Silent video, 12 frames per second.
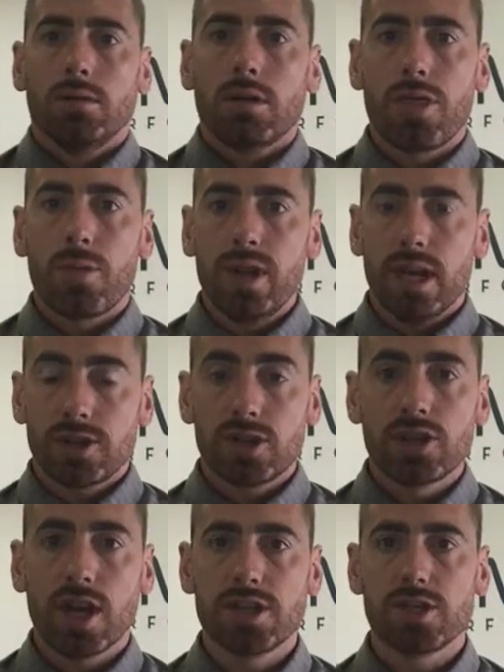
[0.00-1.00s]
The three
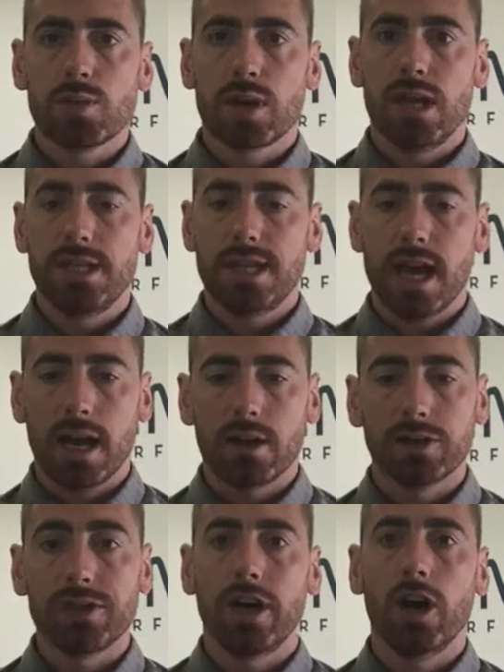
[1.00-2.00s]
exercises we're going to
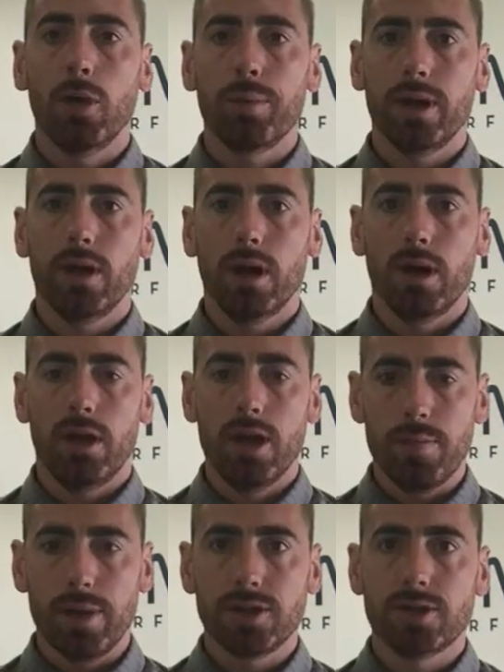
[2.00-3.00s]
tackle to help
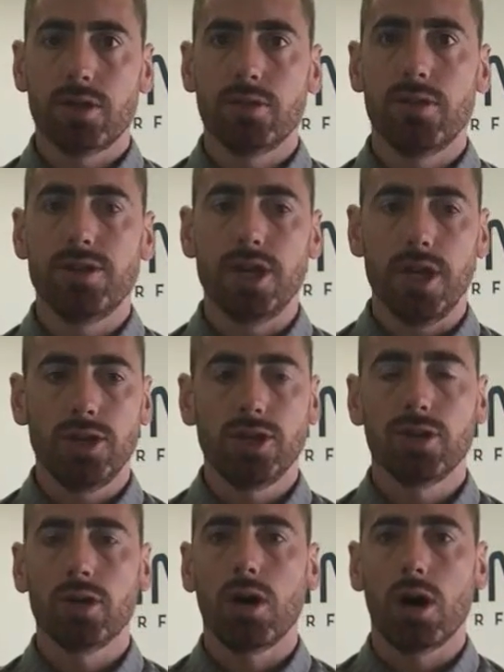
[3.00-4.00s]
hip internal
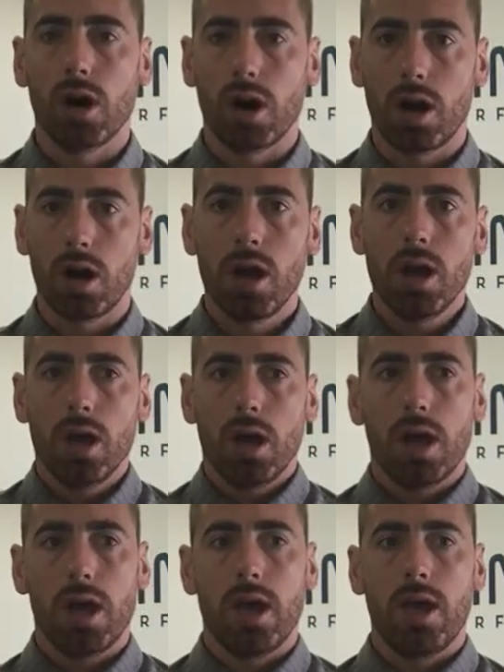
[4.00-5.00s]
rotation are
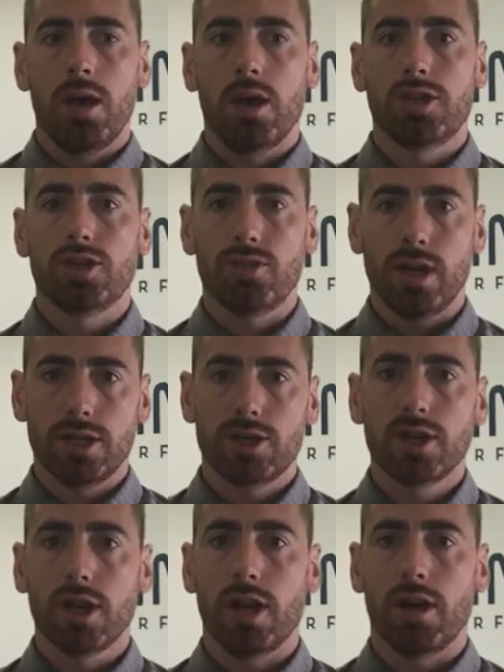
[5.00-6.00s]
a
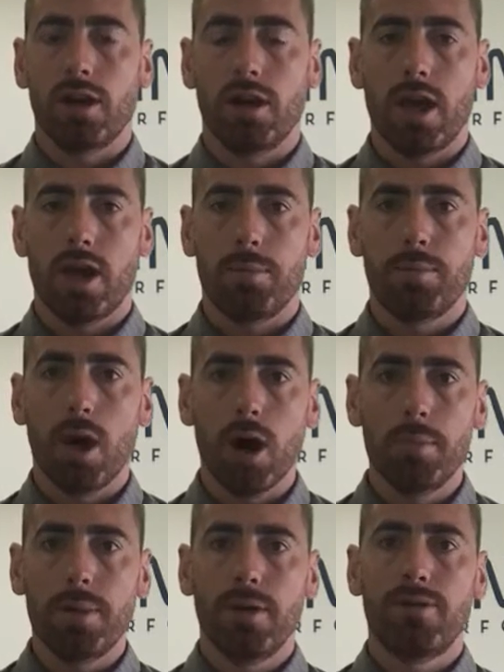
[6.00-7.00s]
stretch and a
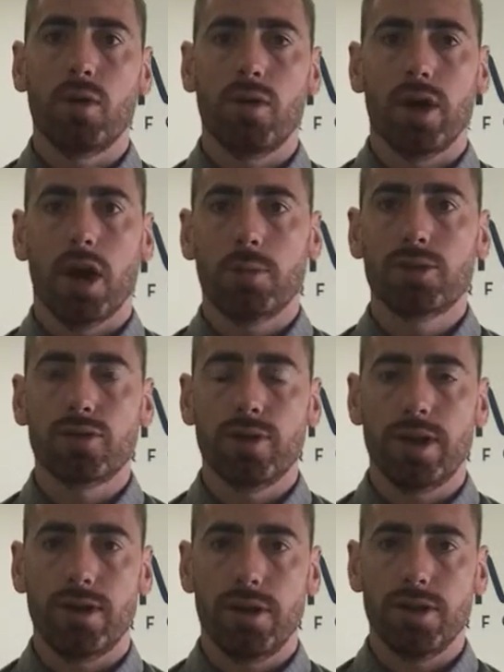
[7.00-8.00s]
pump for the
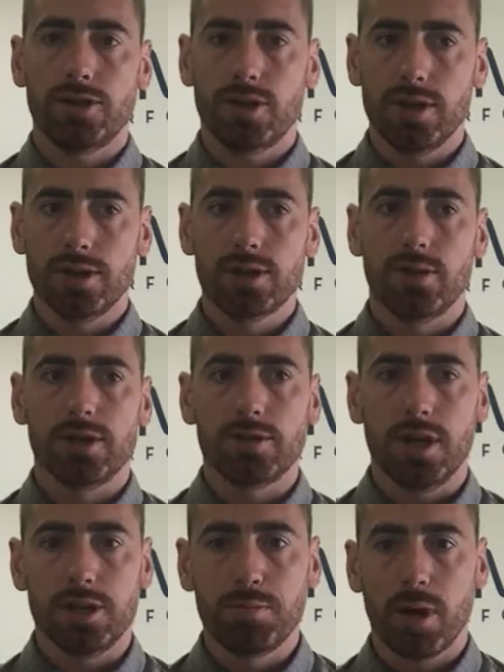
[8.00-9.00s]
obturator internus. So
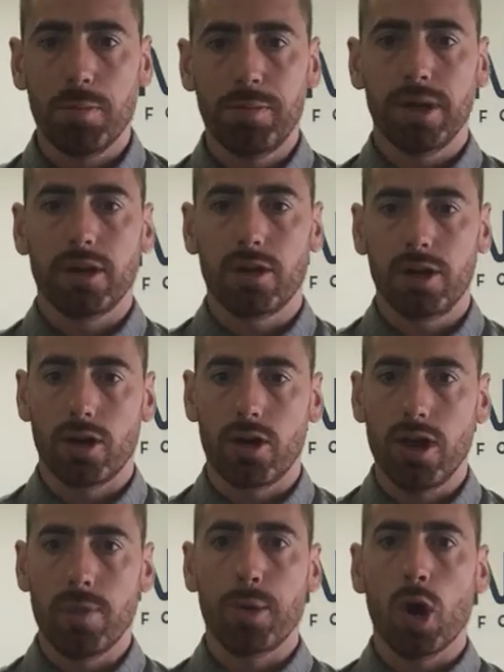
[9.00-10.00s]
it's pumping your
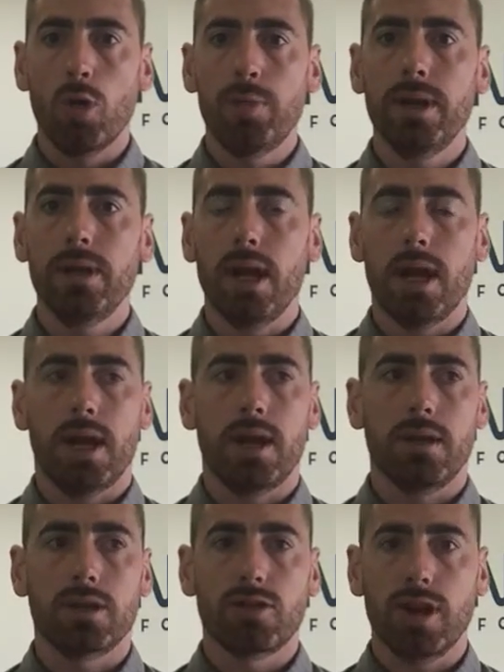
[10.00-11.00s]
hip open
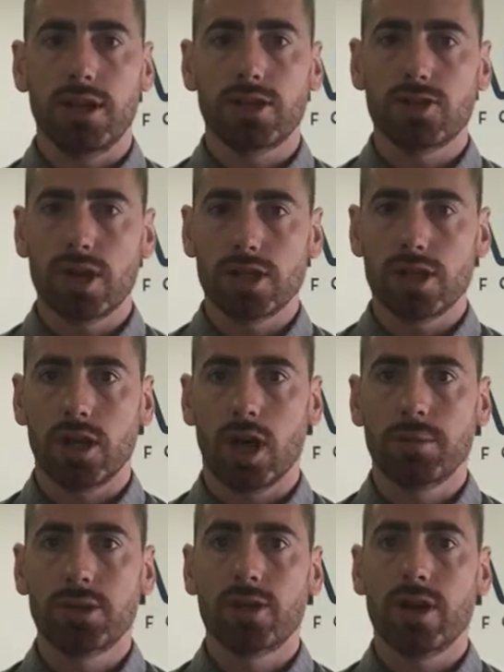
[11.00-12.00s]
and creating stretch on the
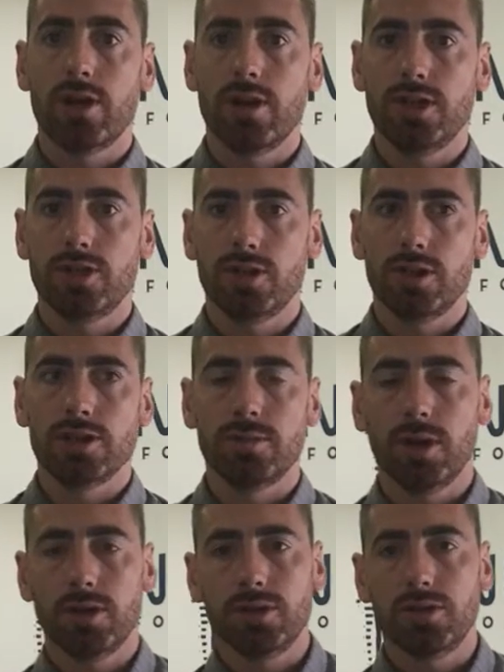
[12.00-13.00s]
obturator internus, a
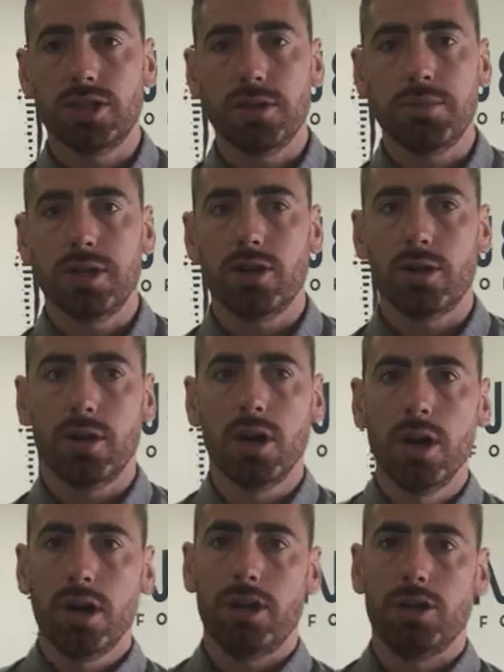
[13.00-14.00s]
muscle deep in
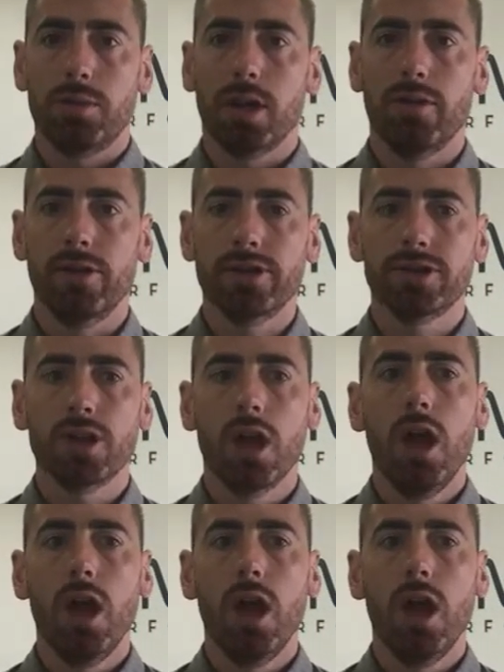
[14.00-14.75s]
your pelvis.